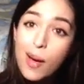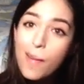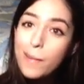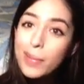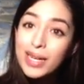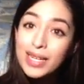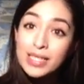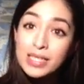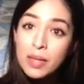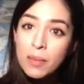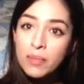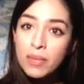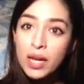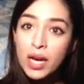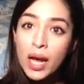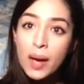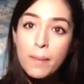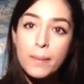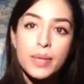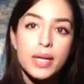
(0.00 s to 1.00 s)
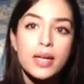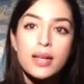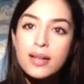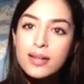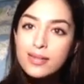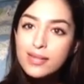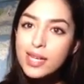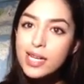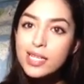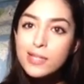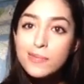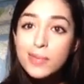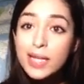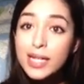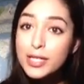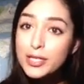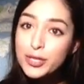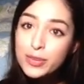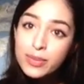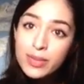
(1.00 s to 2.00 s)
pick something up, it takes me
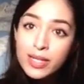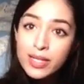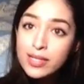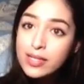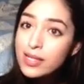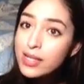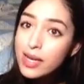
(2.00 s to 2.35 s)
like 2 minutes